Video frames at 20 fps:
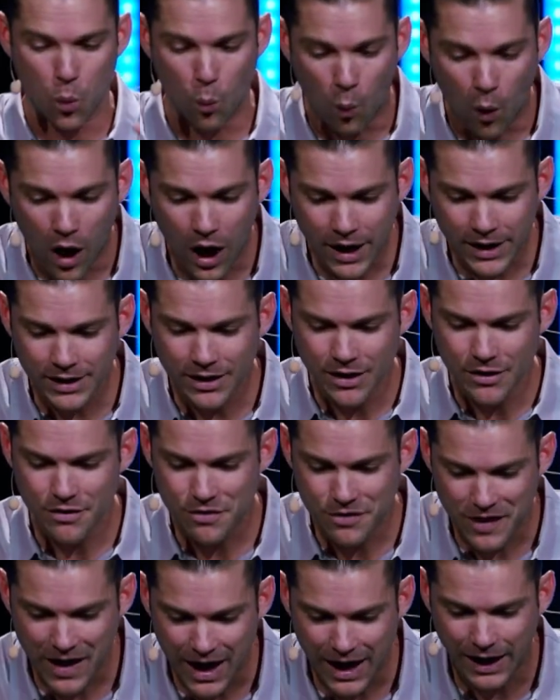One
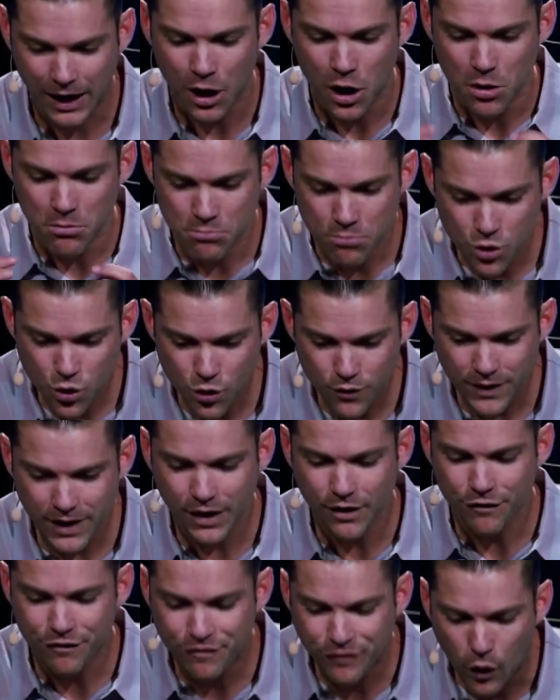thing,
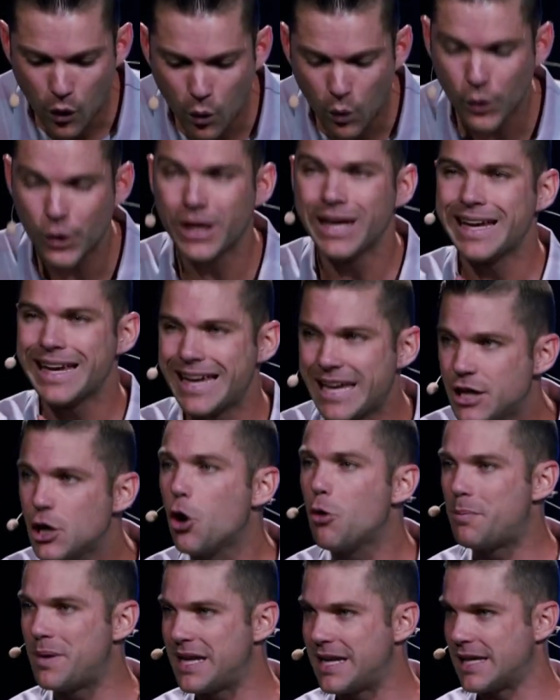moving forward in
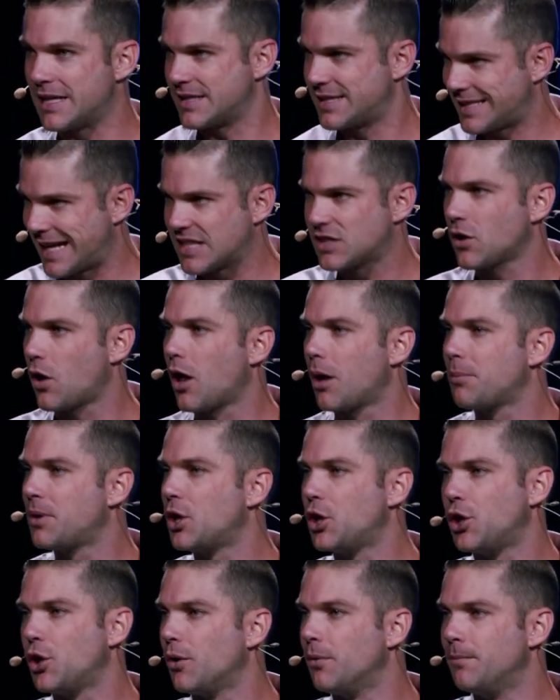obedience. That's all I'm going to
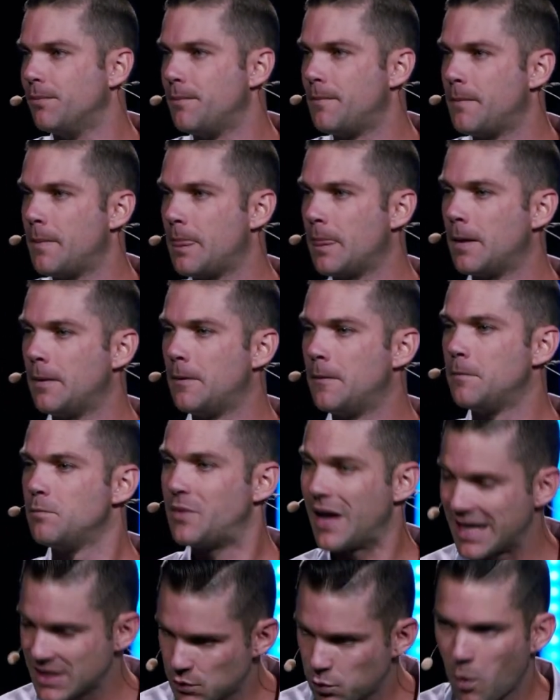do.
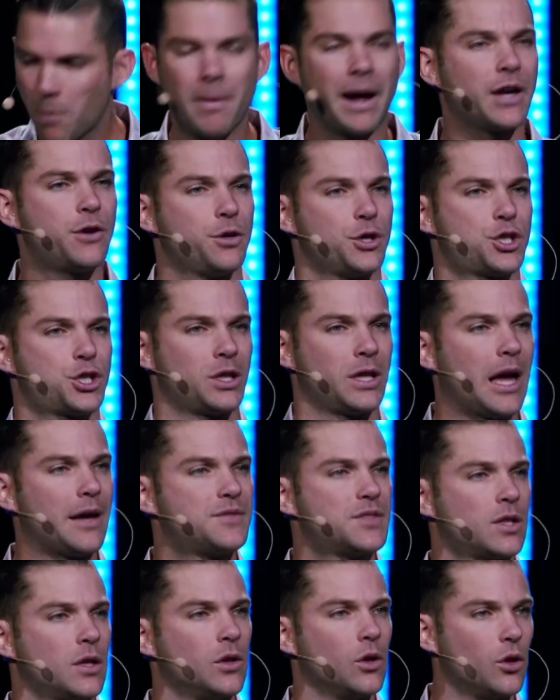That's what my Christian
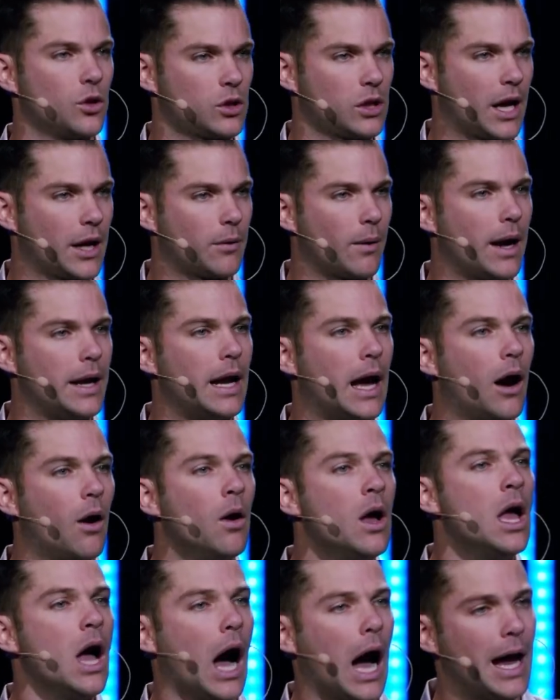life's going to look like right now.
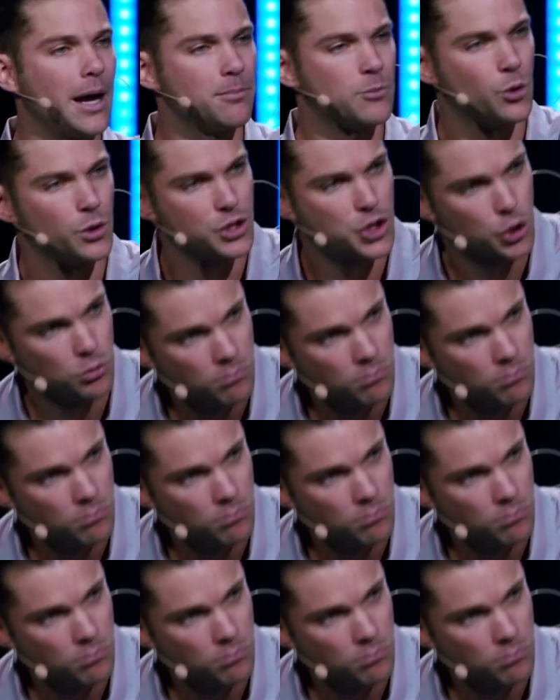I am going to